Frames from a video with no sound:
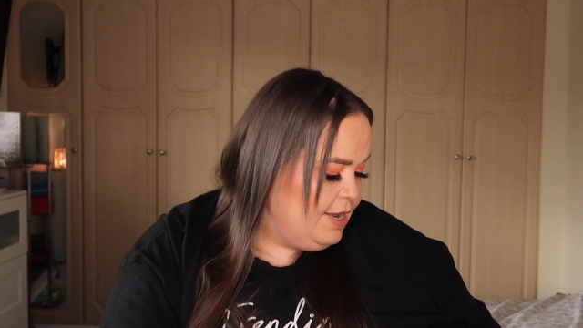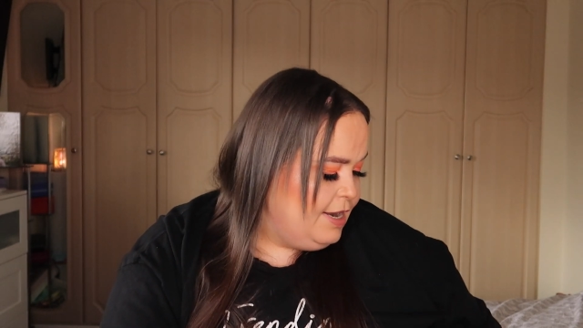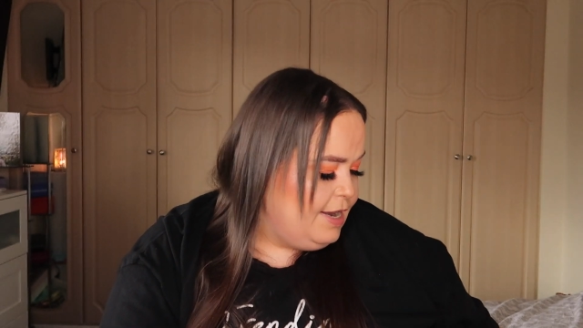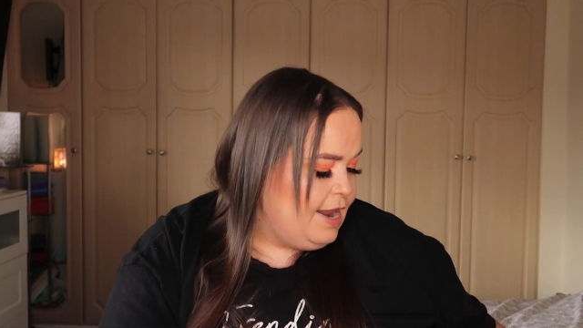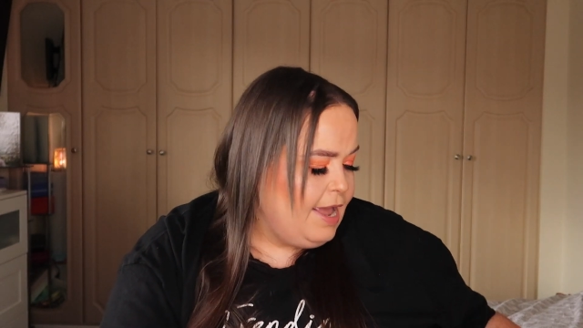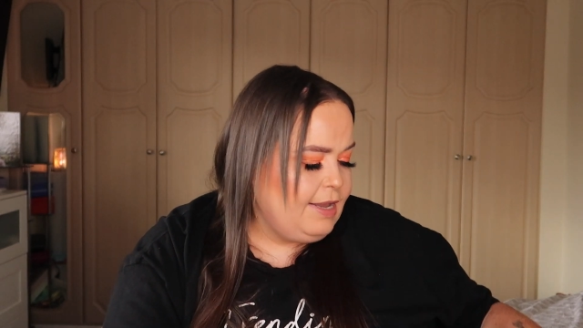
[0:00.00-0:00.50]

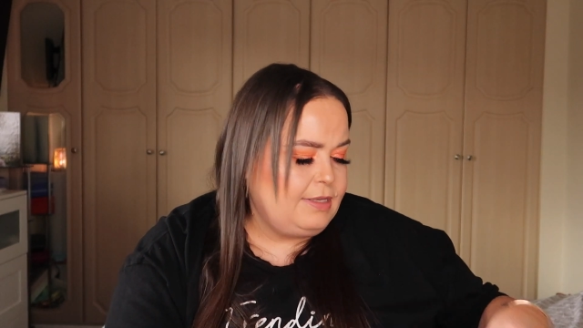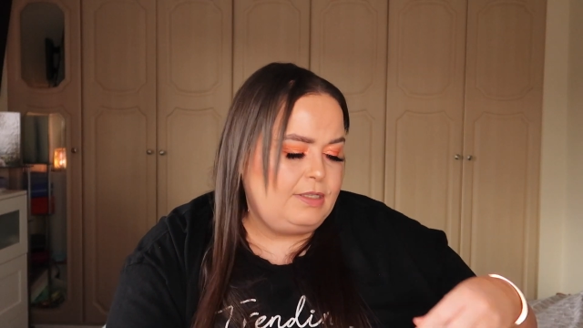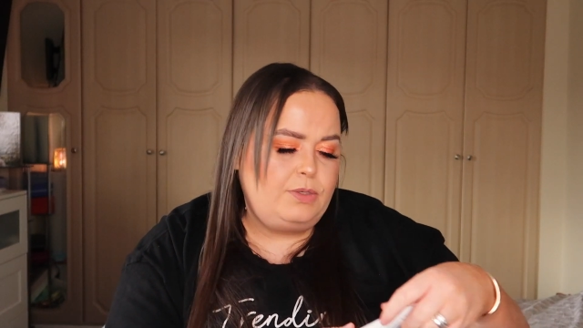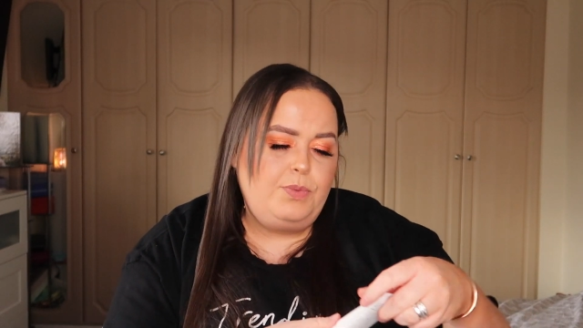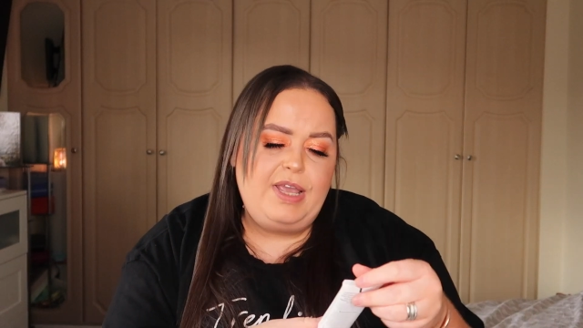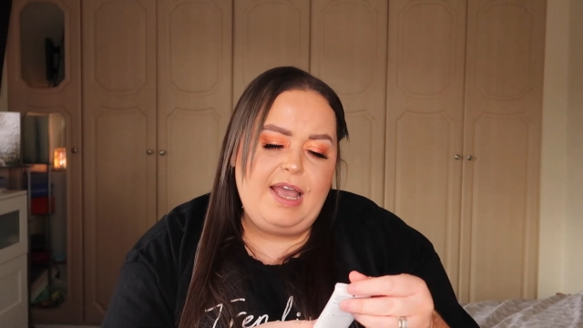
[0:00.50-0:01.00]

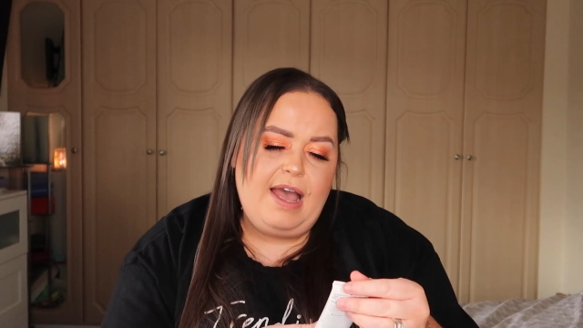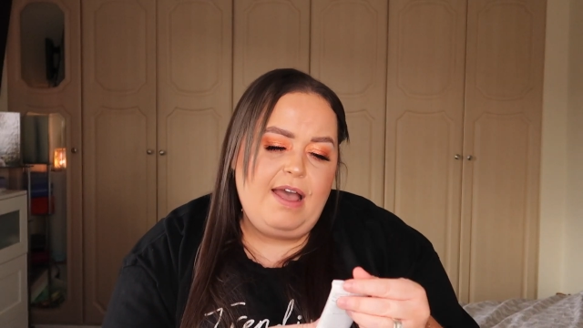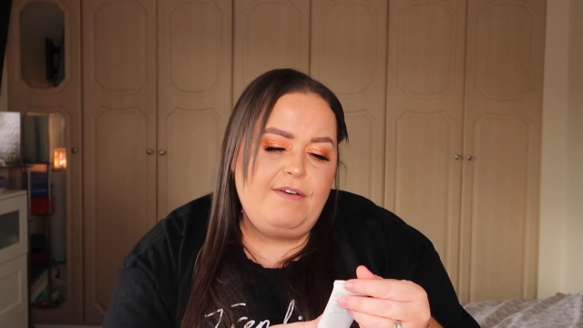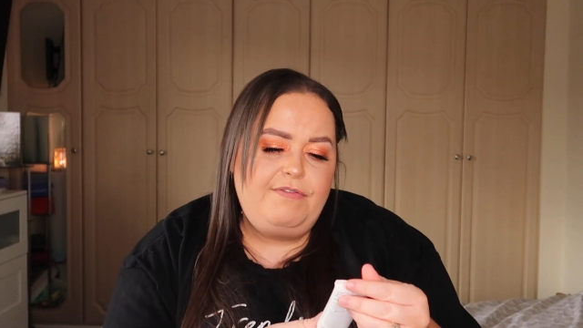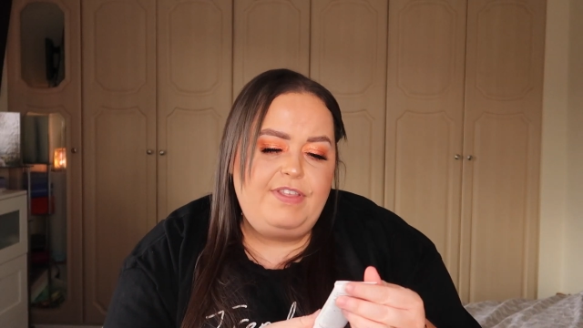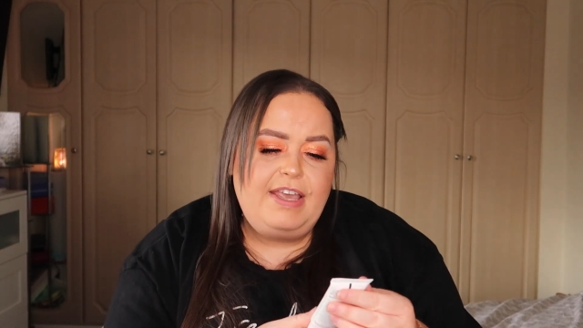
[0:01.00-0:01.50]
Next we
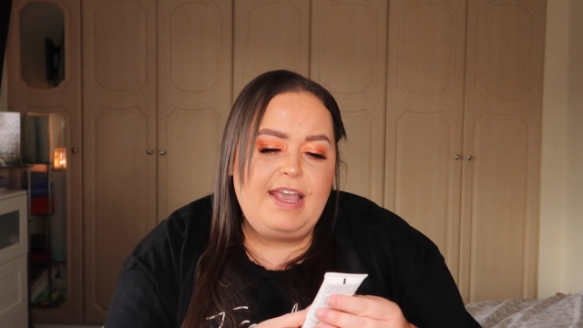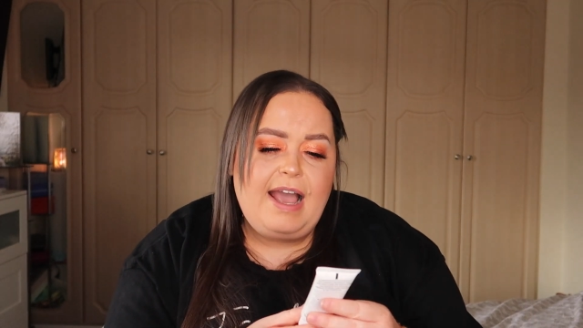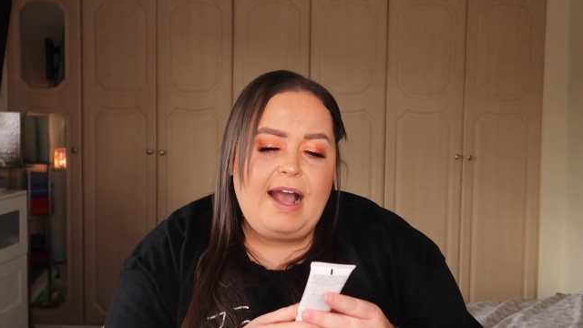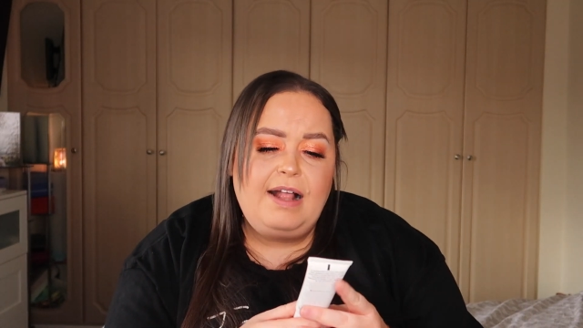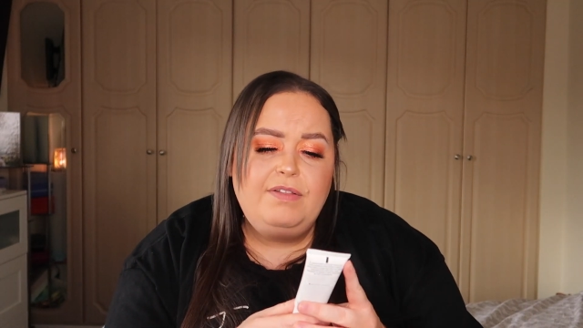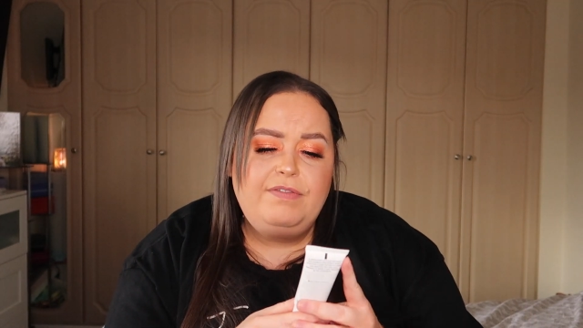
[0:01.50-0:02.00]
have the
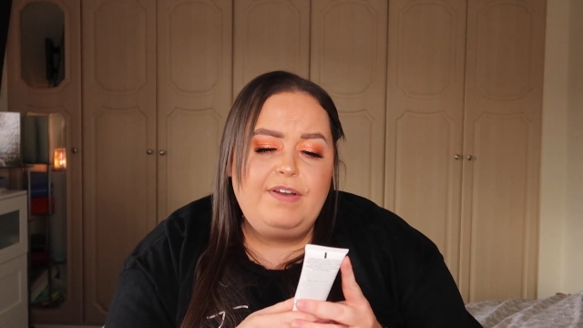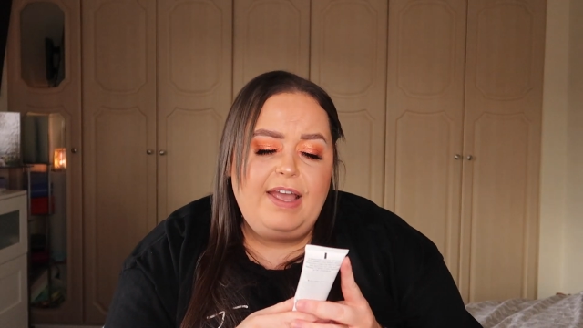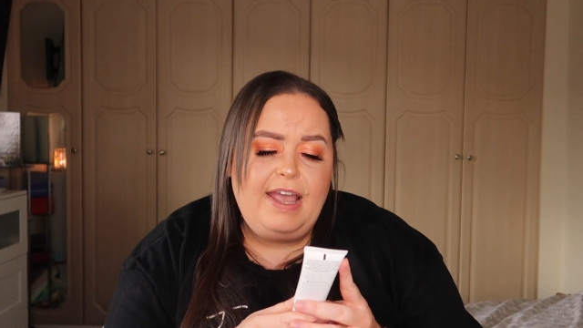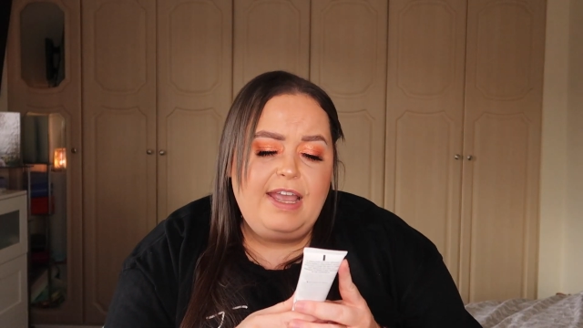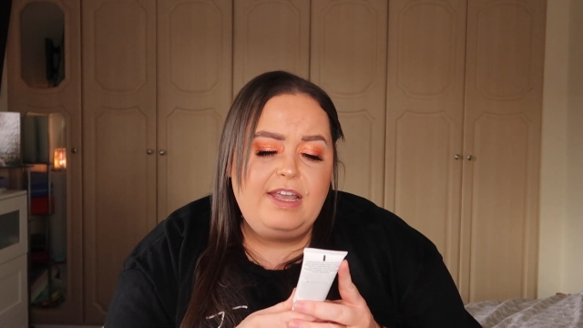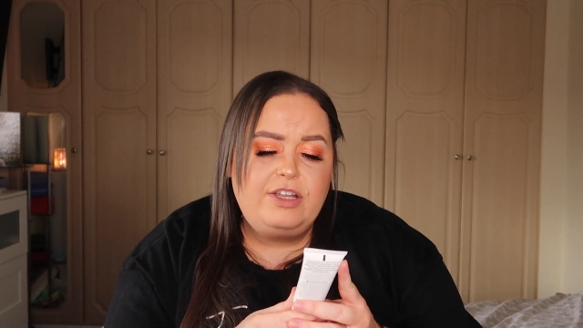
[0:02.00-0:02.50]
Alpha
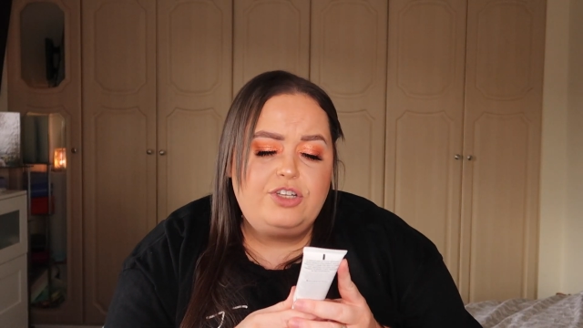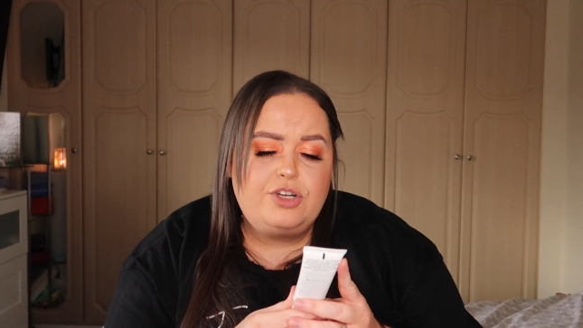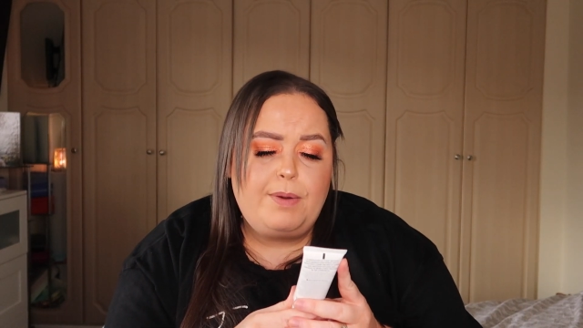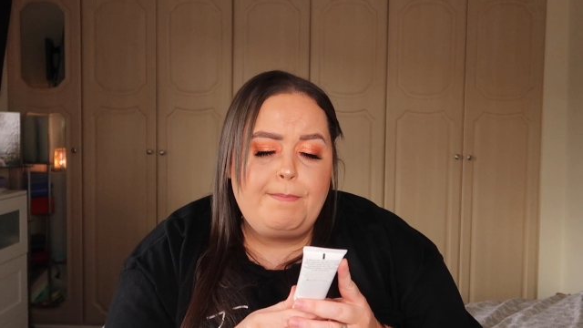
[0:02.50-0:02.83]
H